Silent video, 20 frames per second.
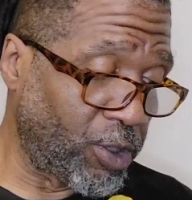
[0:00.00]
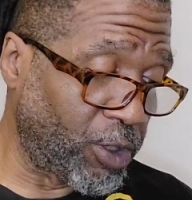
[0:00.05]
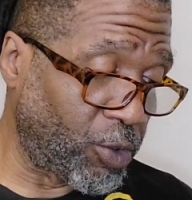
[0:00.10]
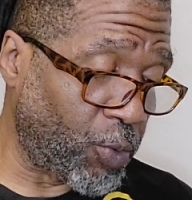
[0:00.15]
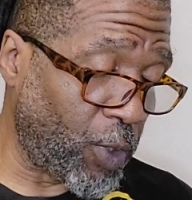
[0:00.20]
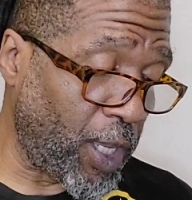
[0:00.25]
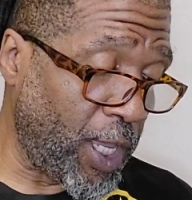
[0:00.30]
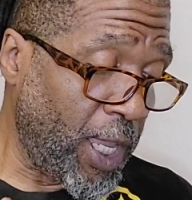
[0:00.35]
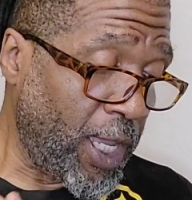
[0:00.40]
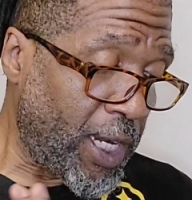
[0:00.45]
this
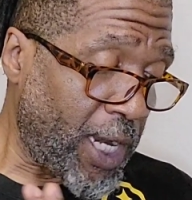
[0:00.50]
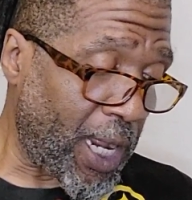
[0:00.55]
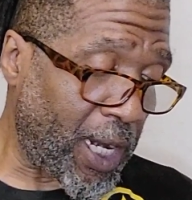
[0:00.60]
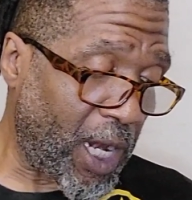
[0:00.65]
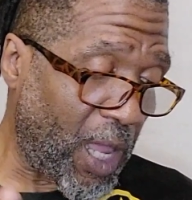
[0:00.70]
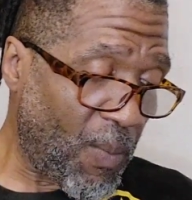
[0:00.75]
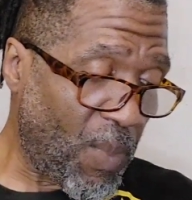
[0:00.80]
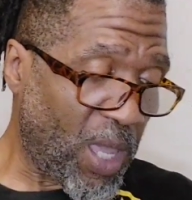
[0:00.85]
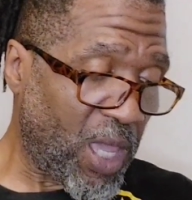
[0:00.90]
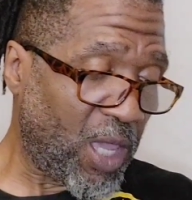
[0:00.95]
way. Now,
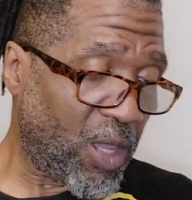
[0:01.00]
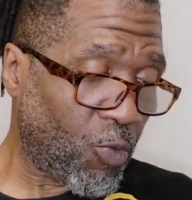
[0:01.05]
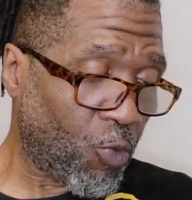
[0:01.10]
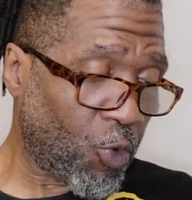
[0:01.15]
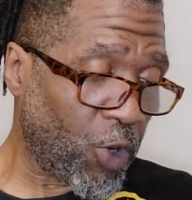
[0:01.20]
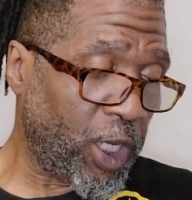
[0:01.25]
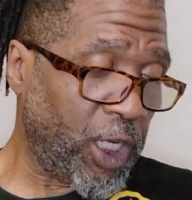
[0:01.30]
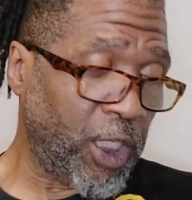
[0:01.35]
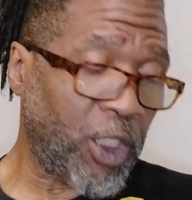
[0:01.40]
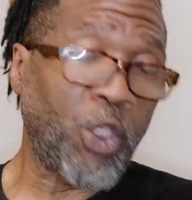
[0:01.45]
let me
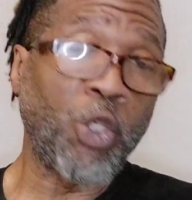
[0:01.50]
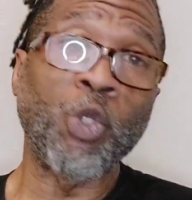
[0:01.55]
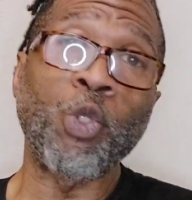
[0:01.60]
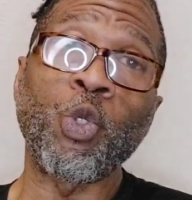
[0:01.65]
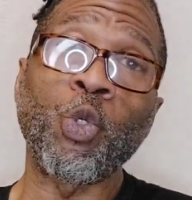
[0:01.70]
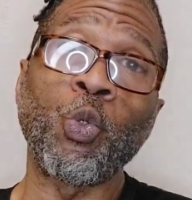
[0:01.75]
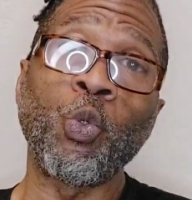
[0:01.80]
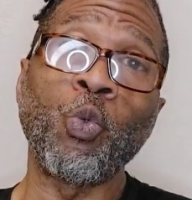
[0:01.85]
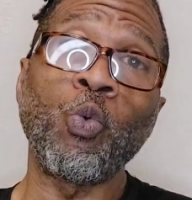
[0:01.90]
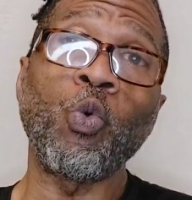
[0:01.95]
read to
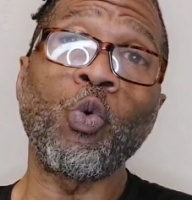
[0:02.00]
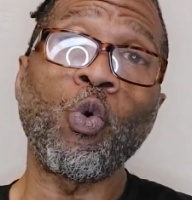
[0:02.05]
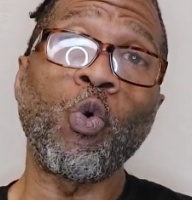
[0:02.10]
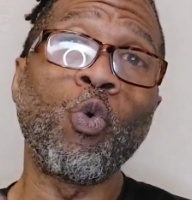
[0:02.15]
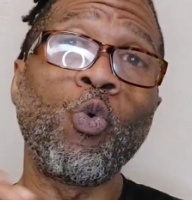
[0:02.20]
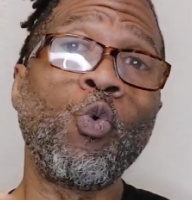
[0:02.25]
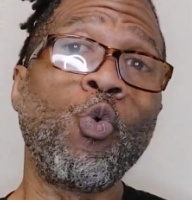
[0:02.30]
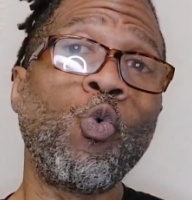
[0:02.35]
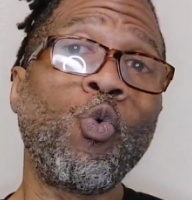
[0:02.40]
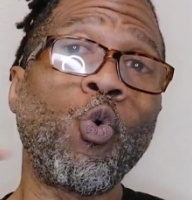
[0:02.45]
you
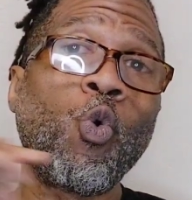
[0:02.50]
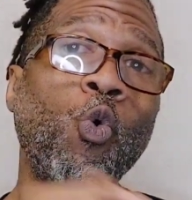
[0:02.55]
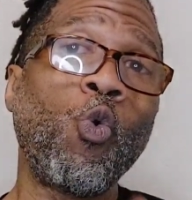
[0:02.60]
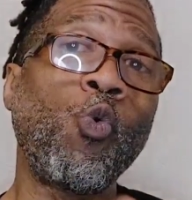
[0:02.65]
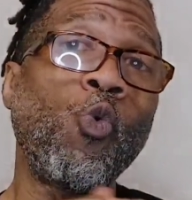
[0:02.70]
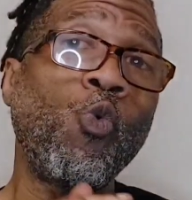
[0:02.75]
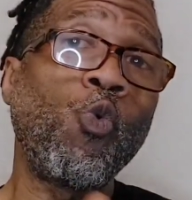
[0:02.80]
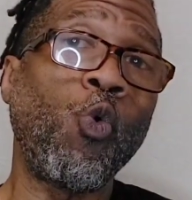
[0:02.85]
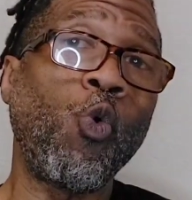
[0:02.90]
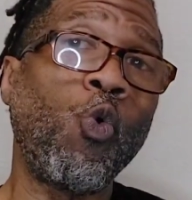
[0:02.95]
who
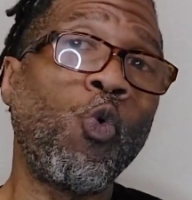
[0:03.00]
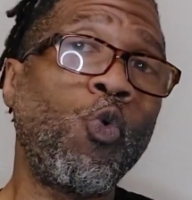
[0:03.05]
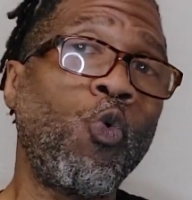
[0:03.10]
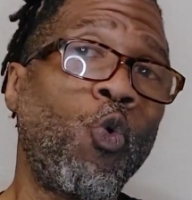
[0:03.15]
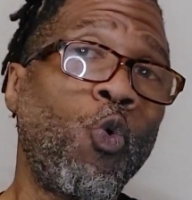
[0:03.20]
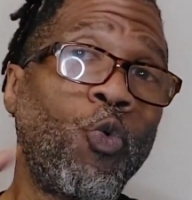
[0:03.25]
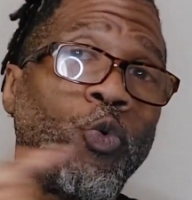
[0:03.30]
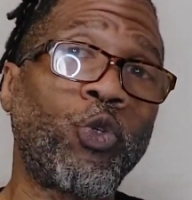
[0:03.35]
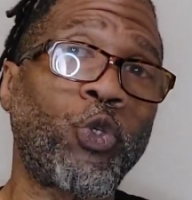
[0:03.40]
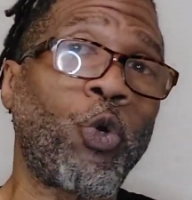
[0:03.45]

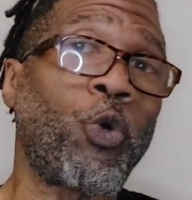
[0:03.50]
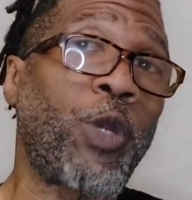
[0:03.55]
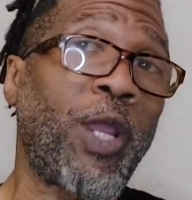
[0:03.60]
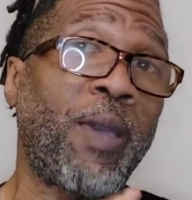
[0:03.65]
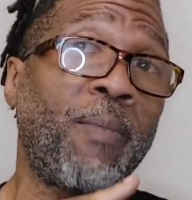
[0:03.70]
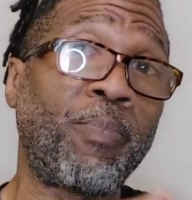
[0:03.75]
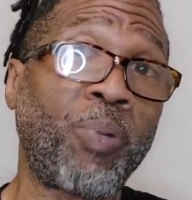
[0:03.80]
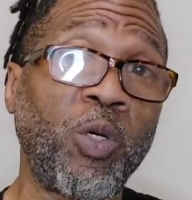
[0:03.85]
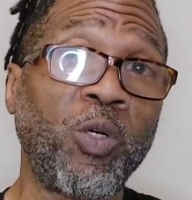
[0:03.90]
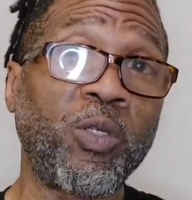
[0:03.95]
was on
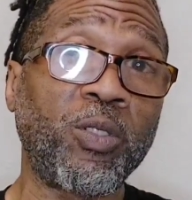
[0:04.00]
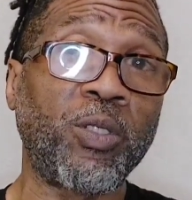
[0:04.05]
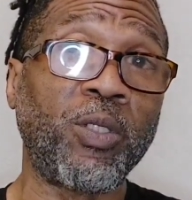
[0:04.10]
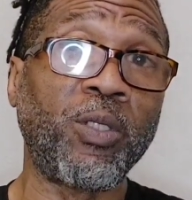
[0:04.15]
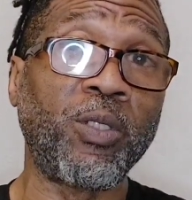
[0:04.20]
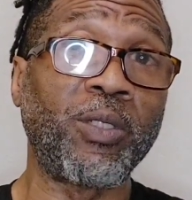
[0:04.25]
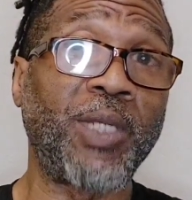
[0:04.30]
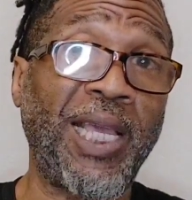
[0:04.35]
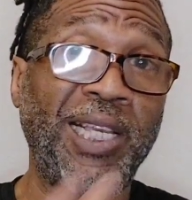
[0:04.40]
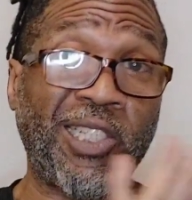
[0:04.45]
that
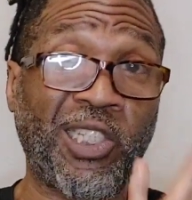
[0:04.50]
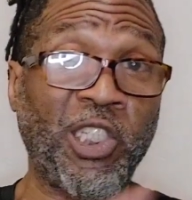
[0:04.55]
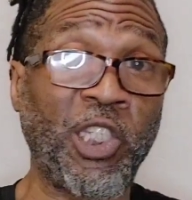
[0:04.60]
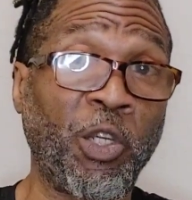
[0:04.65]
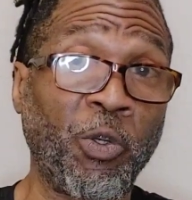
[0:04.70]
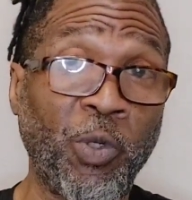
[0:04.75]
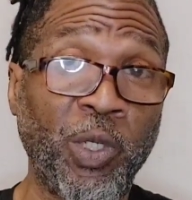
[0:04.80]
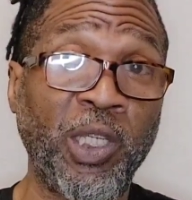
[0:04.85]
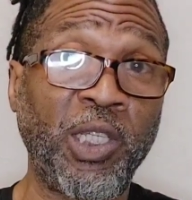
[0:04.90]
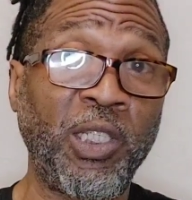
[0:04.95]
book, that
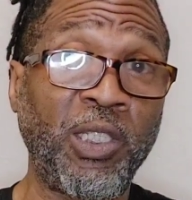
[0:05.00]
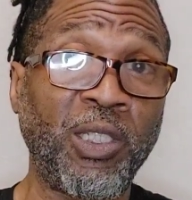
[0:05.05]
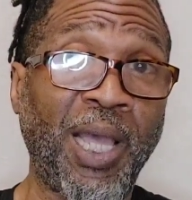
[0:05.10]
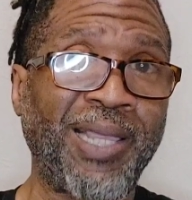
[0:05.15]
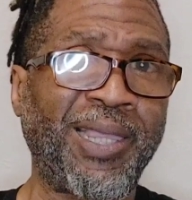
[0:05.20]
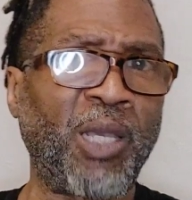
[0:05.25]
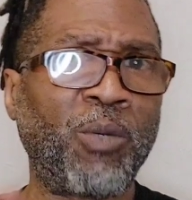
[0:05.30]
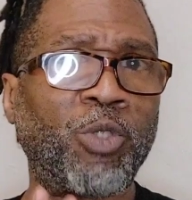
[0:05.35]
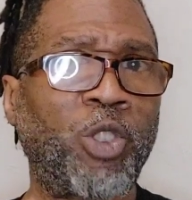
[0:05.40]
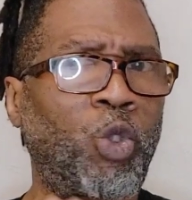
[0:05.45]
series.
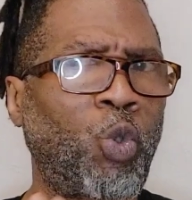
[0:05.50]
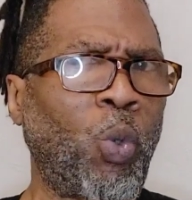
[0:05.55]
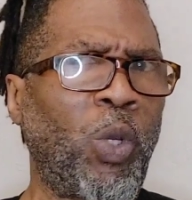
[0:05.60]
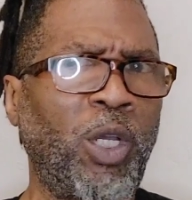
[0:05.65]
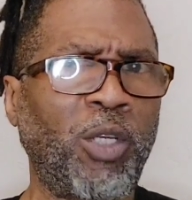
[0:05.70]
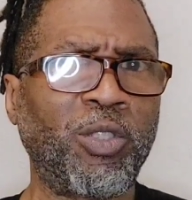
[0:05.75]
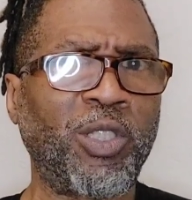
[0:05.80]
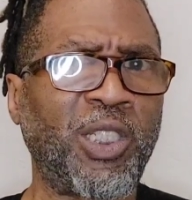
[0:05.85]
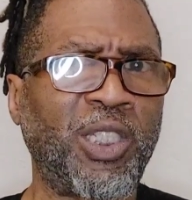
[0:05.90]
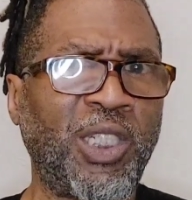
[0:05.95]
I think it was
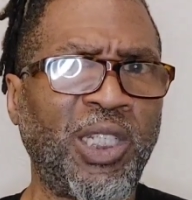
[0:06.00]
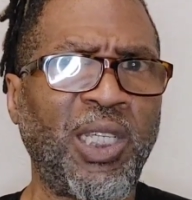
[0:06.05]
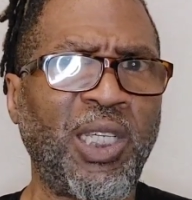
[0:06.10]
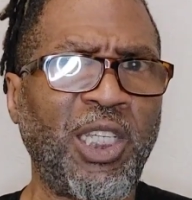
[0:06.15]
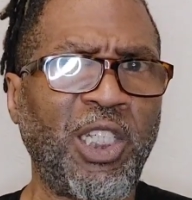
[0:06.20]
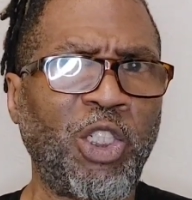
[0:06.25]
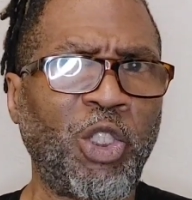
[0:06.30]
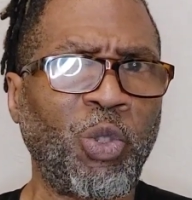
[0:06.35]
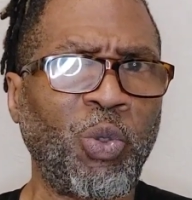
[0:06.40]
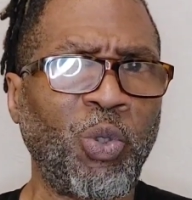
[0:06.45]
12, 16
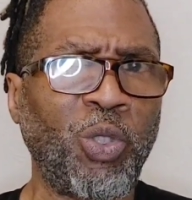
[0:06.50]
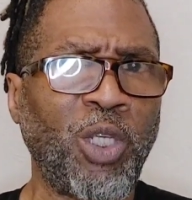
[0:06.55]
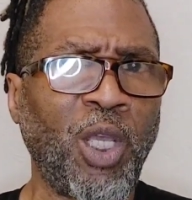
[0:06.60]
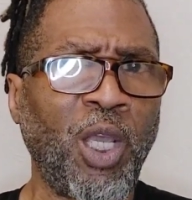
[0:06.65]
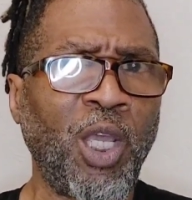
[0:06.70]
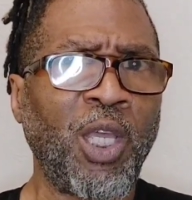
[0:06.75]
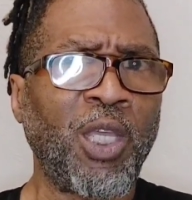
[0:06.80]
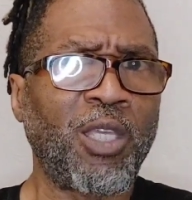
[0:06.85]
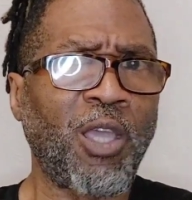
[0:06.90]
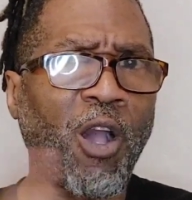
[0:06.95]
issues.
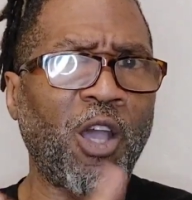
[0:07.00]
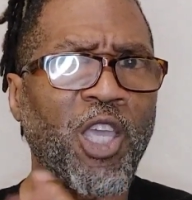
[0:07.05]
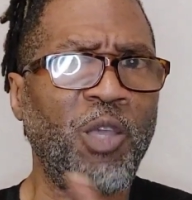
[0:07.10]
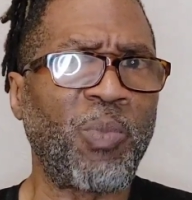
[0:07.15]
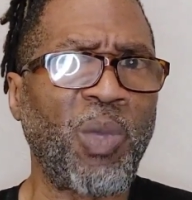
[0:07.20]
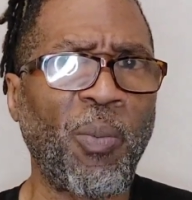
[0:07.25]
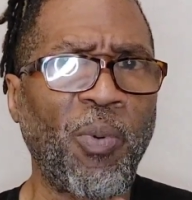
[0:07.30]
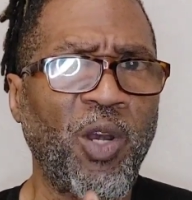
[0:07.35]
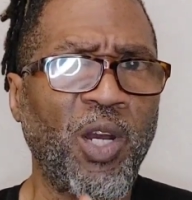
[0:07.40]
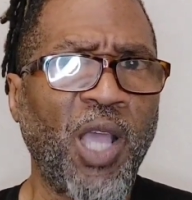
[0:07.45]
Y'all
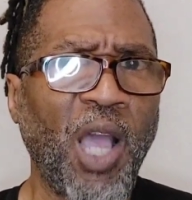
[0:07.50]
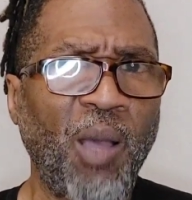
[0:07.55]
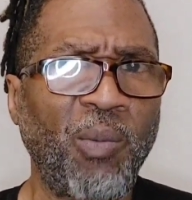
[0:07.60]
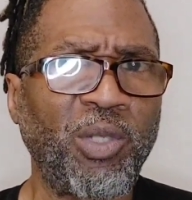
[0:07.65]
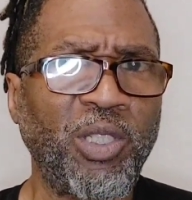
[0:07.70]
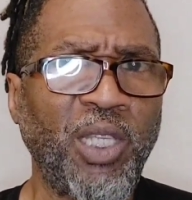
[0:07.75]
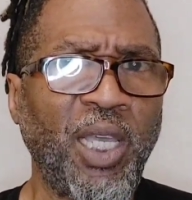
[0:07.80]
hit me up in the comment